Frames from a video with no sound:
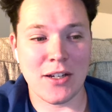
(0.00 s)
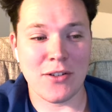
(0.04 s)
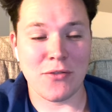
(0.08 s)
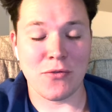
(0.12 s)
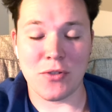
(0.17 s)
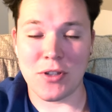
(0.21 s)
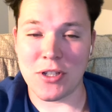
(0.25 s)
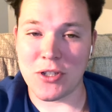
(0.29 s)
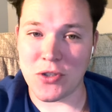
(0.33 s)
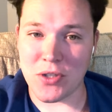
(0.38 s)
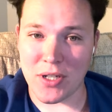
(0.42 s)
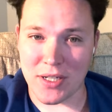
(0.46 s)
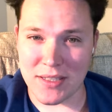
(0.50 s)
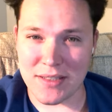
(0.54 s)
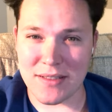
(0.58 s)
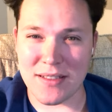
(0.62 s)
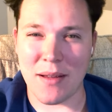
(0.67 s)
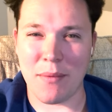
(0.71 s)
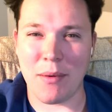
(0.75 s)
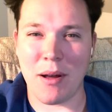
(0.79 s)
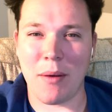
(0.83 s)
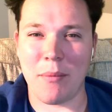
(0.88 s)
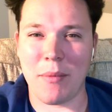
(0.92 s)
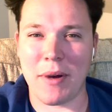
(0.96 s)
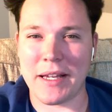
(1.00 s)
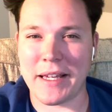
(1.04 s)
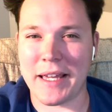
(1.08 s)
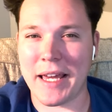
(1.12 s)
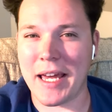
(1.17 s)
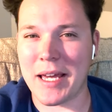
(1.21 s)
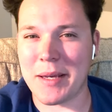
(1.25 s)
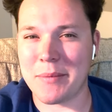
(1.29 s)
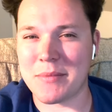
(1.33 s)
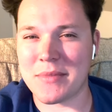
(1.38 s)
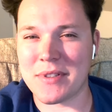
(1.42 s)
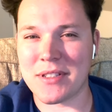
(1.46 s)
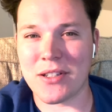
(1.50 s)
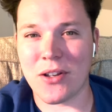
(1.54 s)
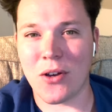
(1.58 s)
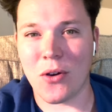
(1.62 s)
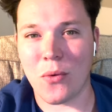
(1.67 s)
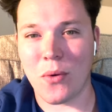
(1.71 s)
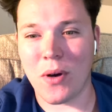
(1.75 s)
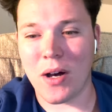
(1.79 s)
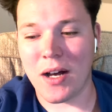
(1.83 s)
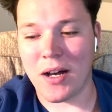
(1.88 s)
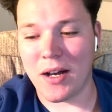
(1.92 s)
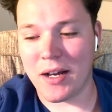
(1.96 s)
Really trying to step up my game.
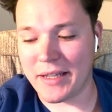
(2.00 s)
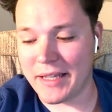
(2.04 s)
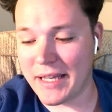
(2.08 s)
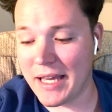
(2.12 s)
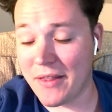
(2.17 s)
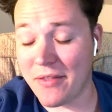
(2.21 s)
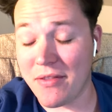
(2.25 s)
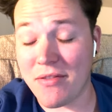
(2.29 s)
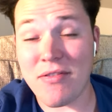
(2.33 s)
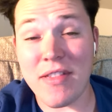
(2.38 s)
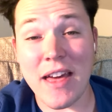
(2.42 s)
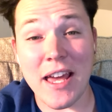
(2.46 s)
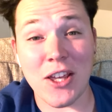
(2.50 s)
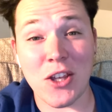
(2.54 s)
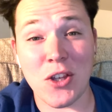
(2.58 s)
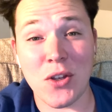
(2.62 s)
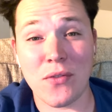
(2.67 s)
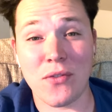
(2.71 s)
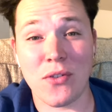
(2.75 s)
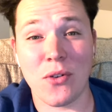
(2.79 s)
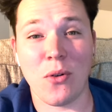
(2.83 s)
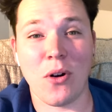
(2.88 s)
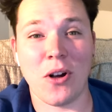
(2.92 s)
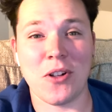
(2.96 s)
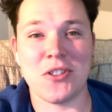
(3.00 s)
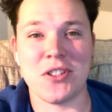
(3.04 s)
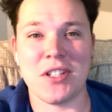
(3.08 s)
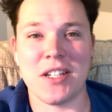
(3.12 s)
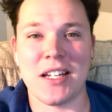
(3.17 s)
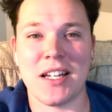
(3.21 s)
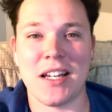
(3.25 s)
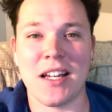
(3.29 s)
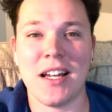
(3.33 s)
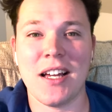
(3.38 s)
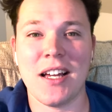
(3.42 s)
So uh, again, thank you for watching